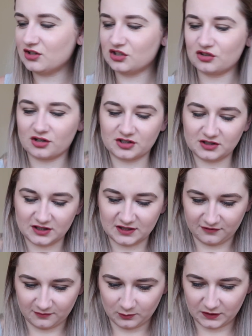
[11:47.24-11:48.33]
instructions are
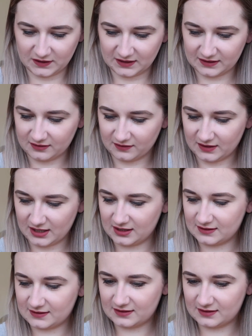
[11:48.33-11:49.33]
different with this, aren't they?